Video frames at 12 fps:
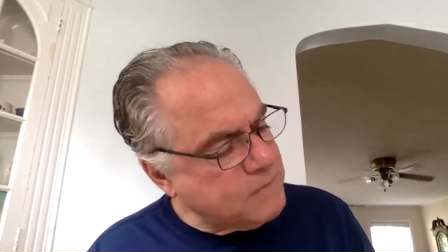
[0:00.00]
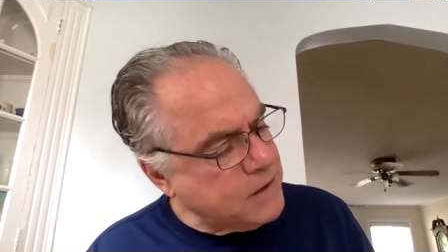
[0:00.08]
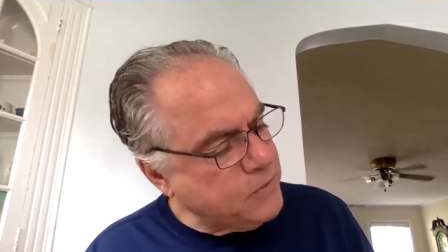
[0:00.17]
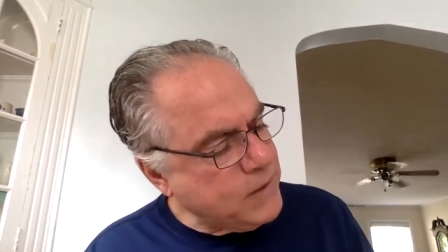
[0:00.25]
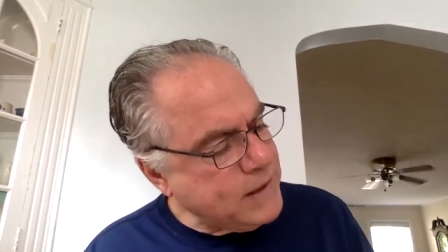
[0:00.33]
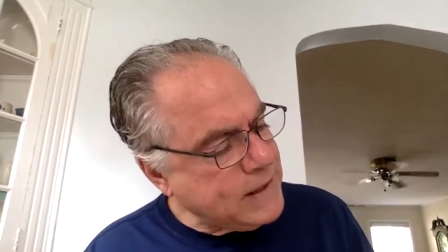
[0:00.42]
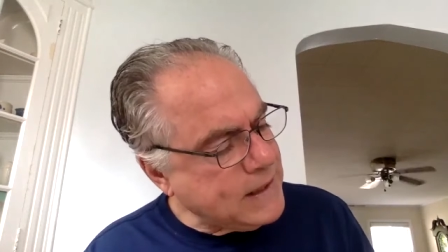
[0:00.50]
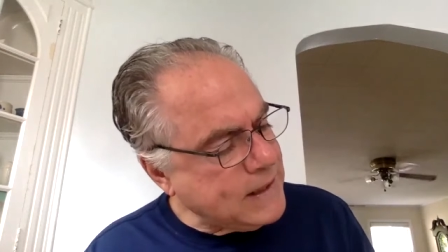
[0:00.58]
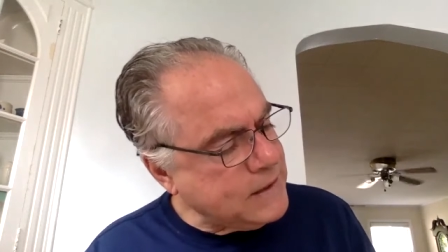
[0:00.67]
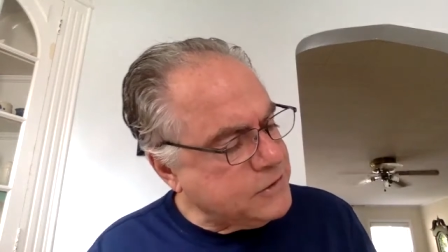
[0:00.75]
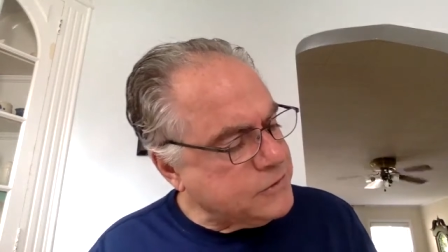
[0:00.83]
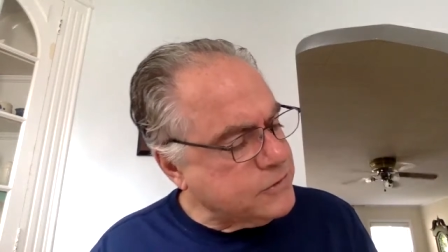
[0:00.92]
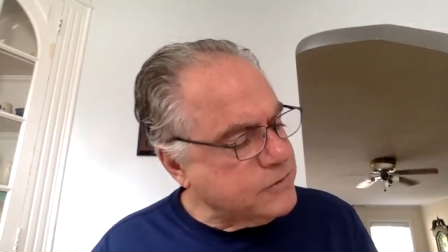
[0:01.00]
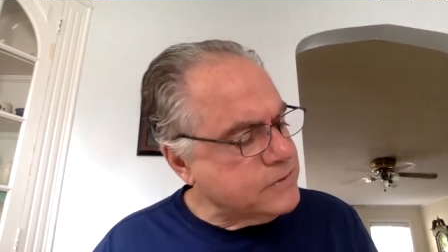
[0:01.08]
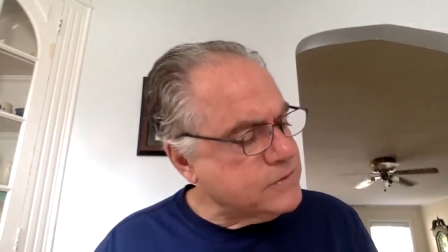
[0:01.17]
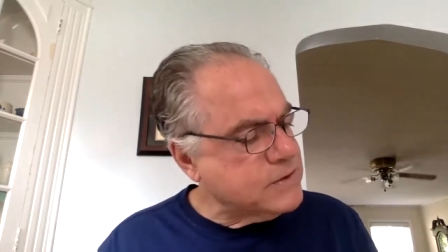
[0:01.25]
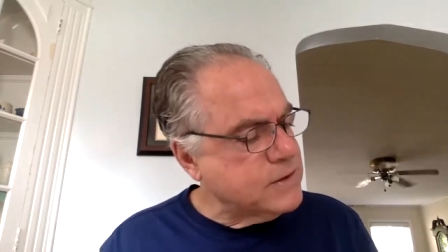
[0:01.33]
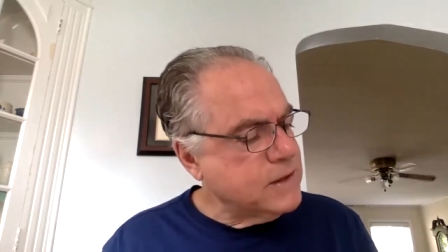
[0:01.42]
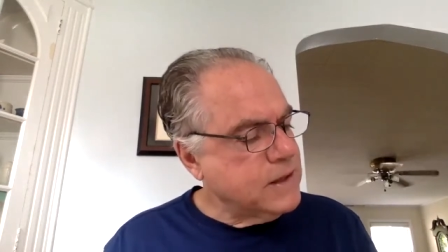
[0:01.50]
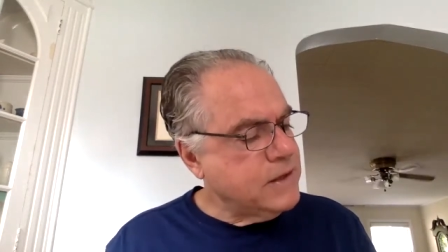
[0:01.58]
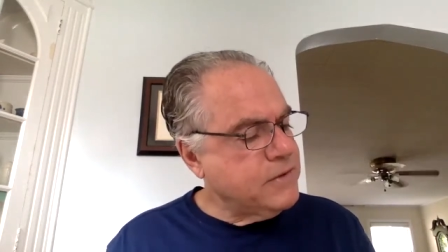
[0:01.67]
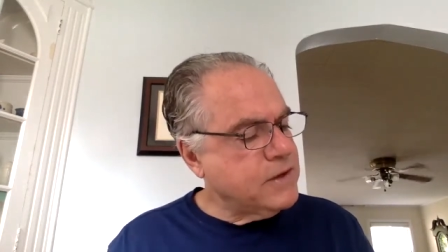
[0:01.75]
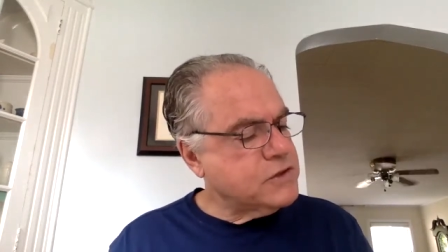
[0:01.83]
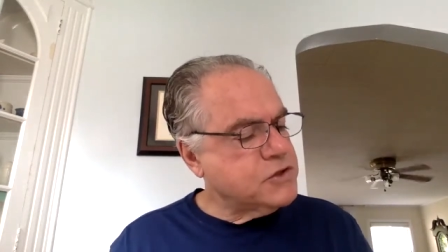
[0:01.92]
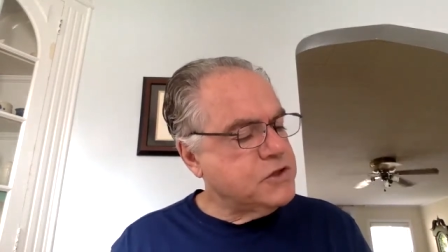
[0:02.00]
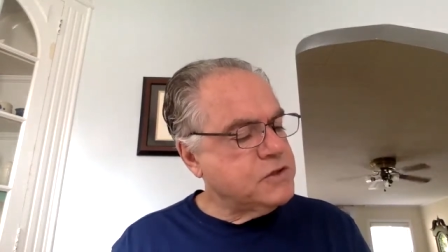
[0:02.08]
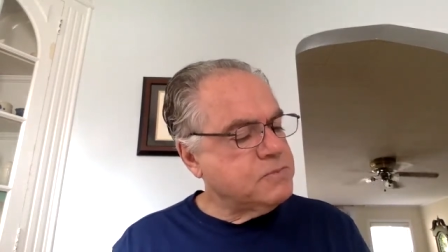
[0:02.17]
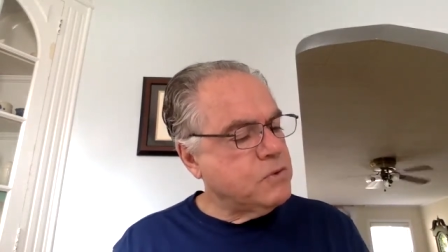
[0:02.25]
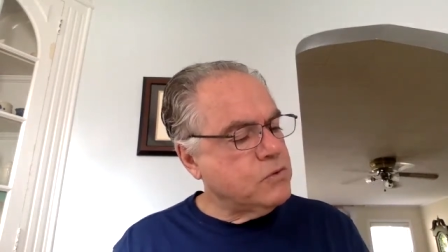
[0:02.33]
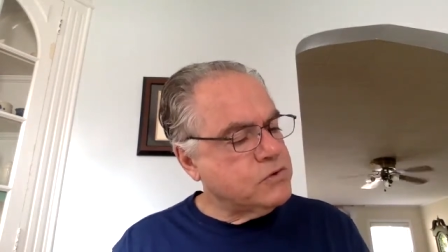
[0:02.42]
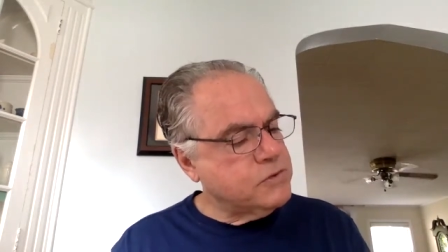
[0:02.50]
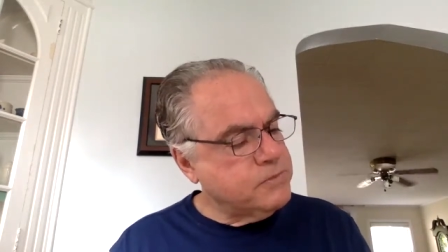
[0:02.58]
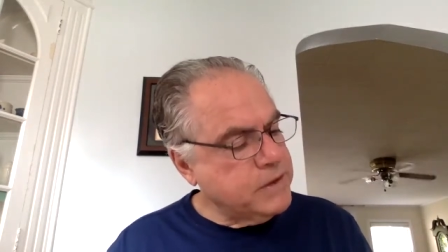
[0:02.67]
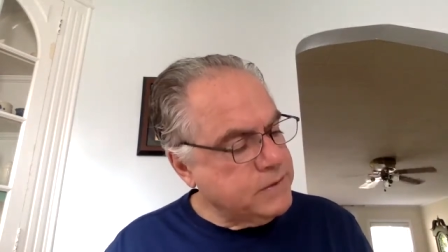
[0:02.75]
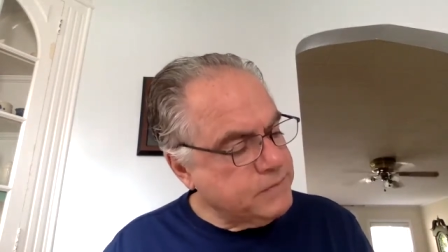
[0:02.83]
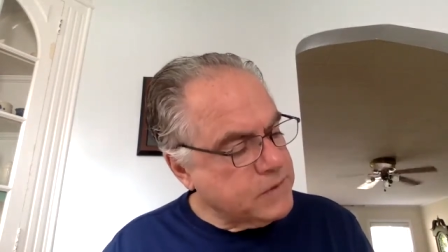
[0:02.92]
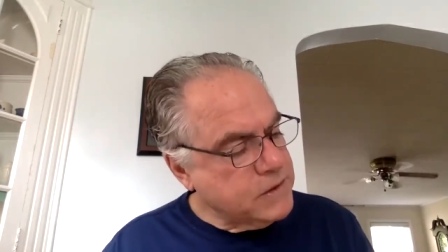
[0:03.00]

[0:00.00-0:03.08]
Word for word: my right hand in hers, and thus she spoke to me.